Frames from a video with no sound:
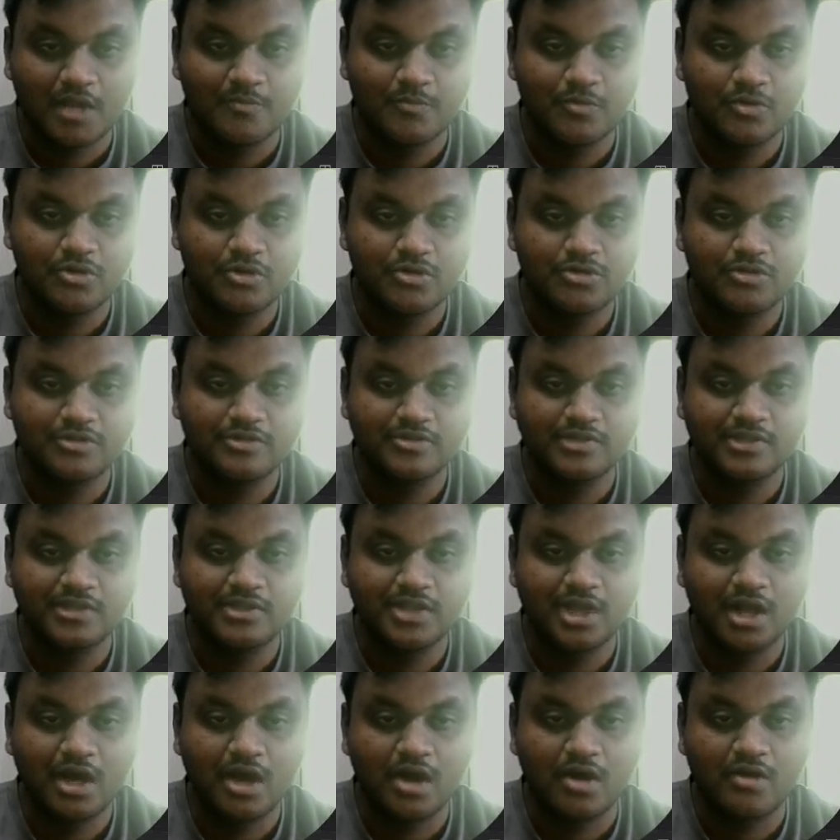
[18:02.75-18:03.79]
I'm going to
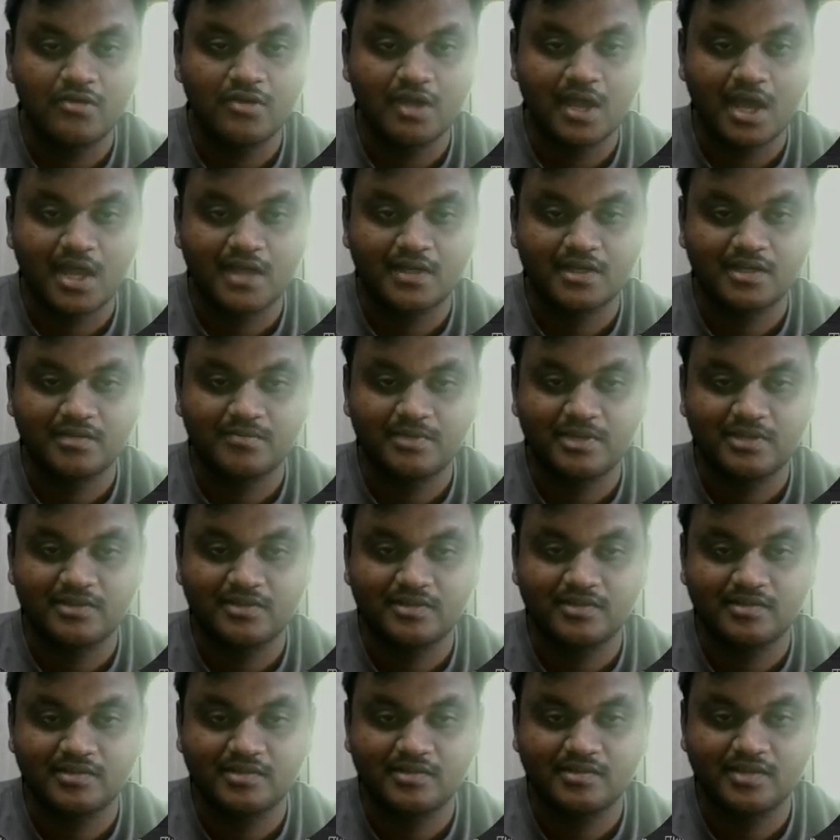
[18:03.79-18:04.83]
see the how error
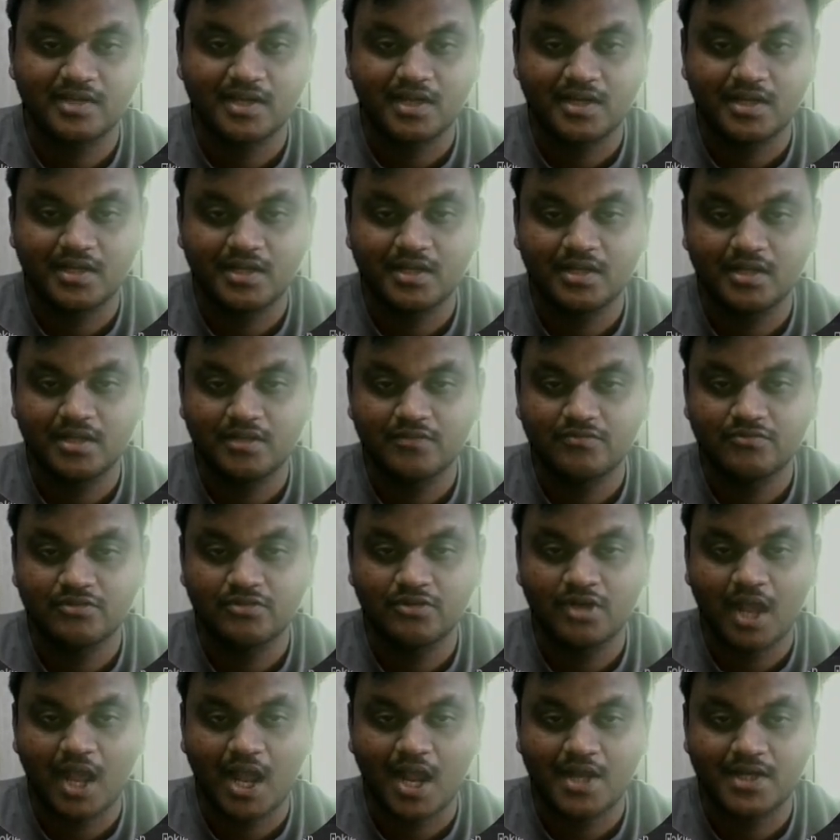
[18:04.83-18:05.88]
message is getting if
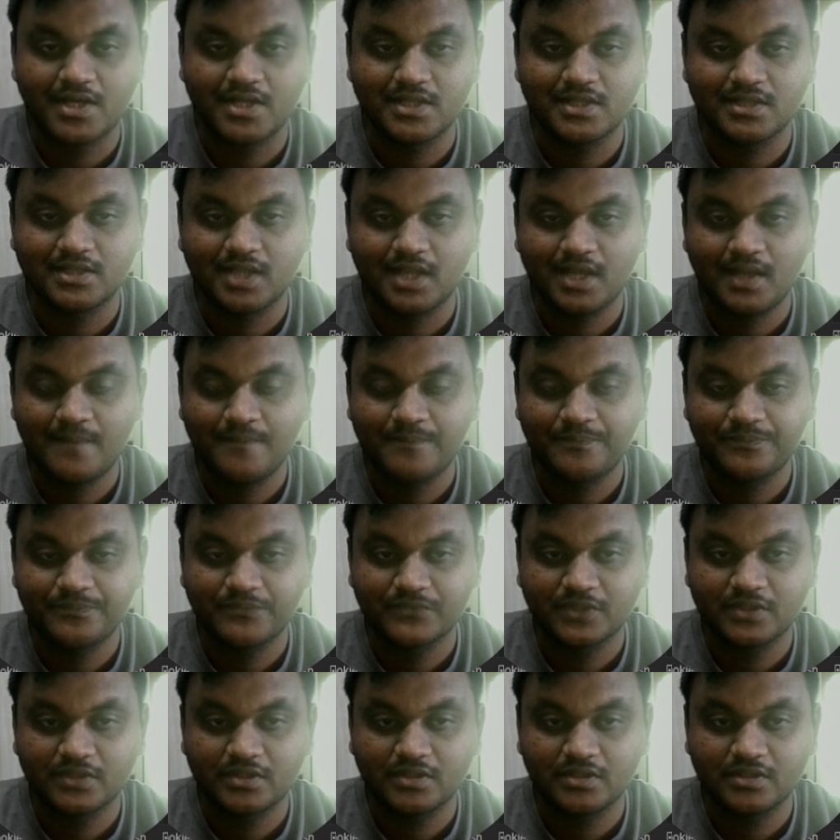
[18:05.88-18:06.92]
you handle the
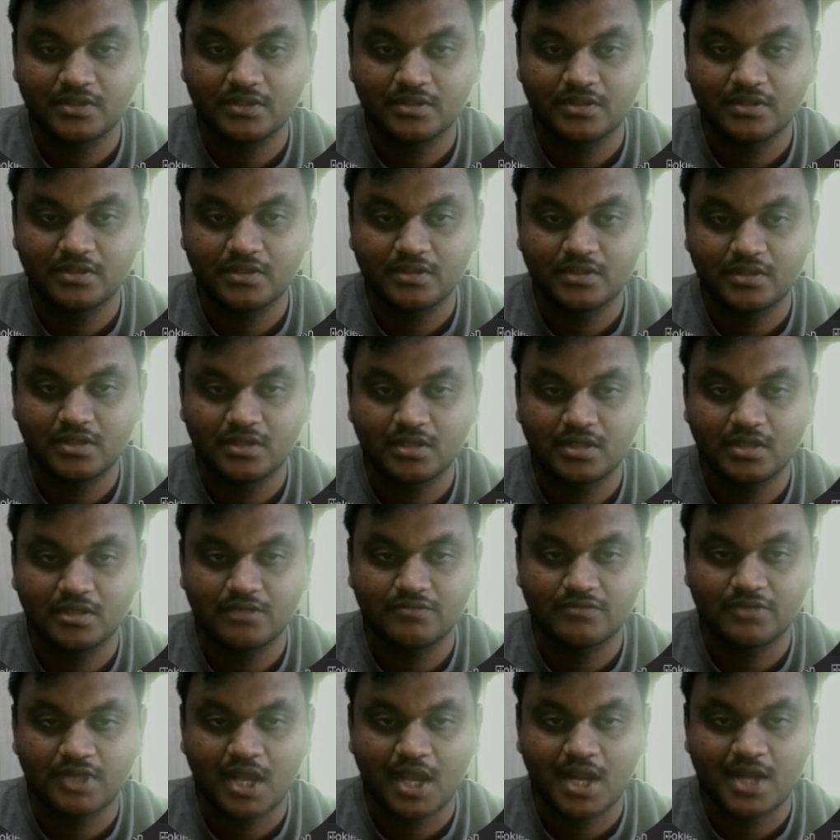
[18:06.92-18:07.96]

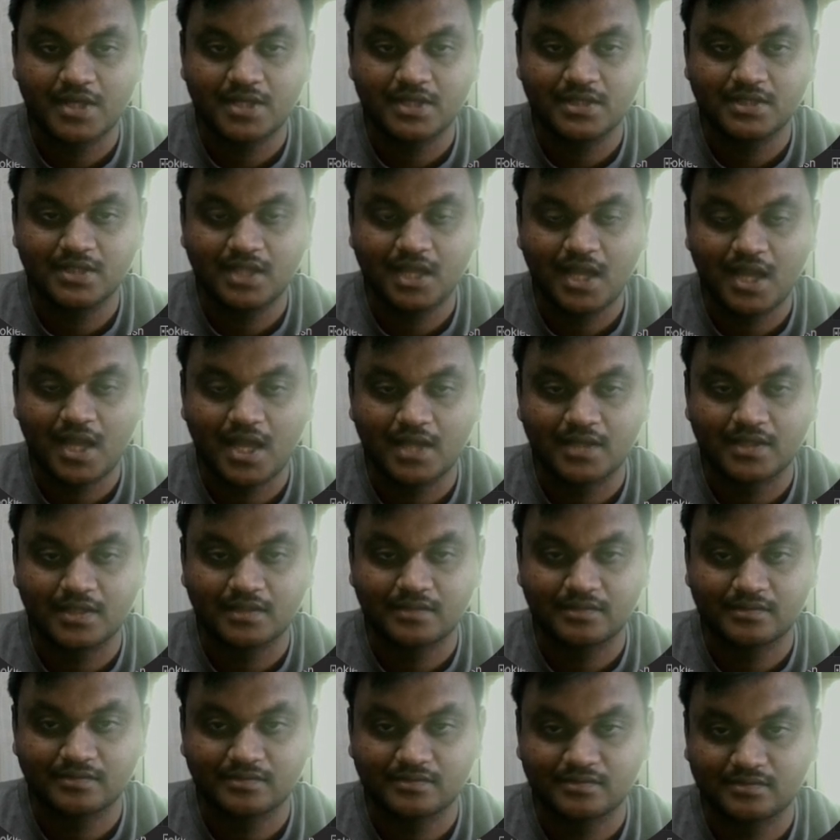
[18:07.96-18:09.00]

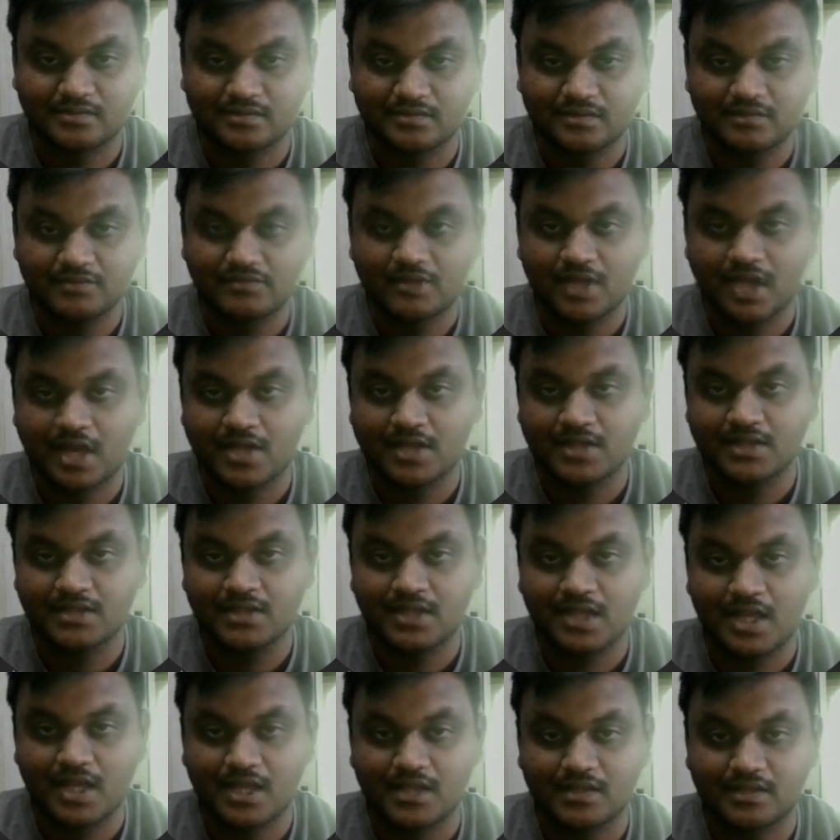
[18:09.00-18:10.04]
errors. If you
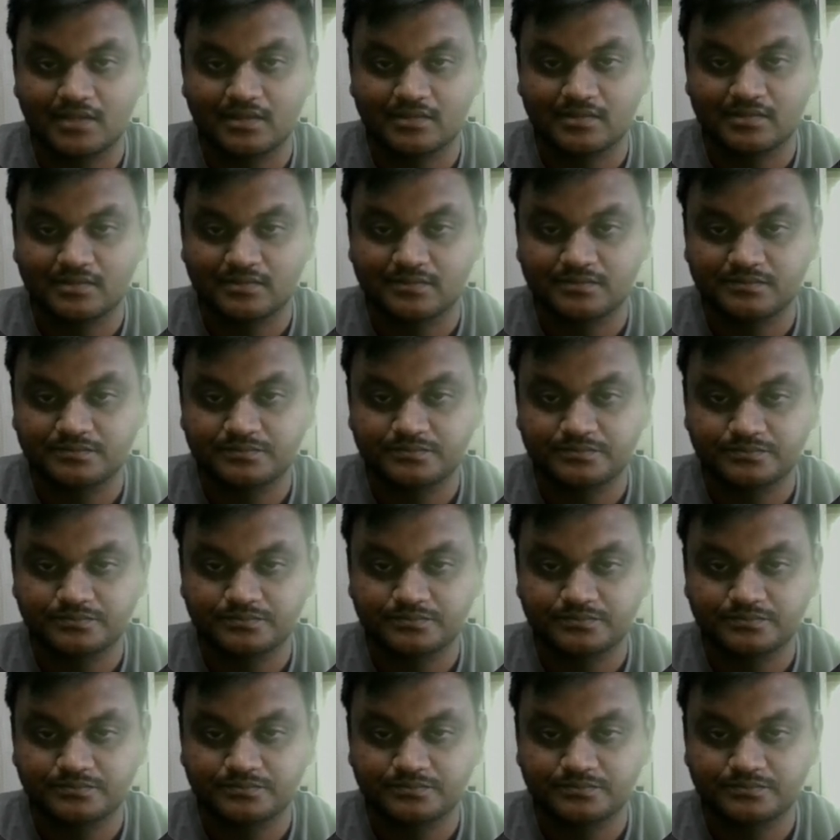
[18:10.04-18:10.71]
handle the errors.